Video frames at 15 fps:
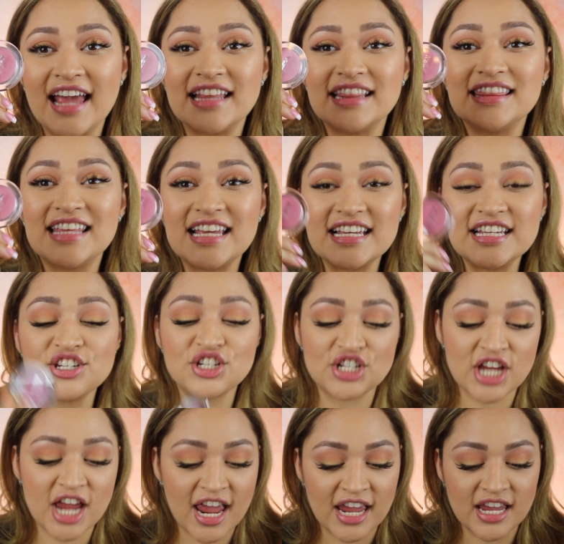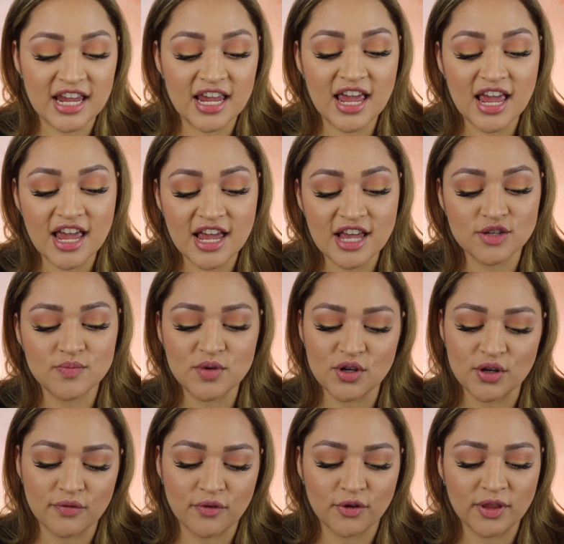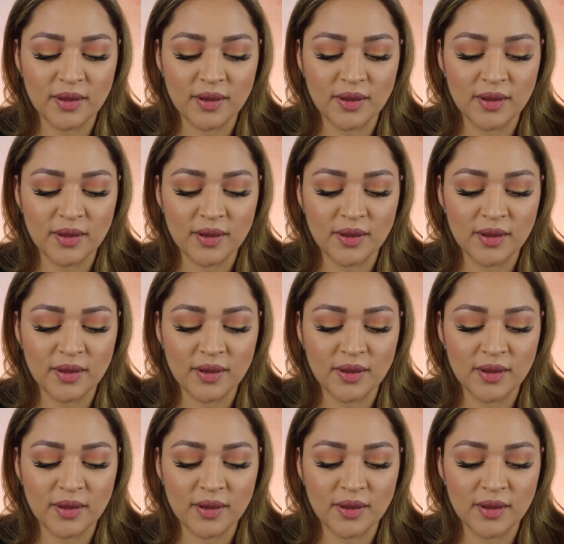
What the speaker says: and this shade is beautiful.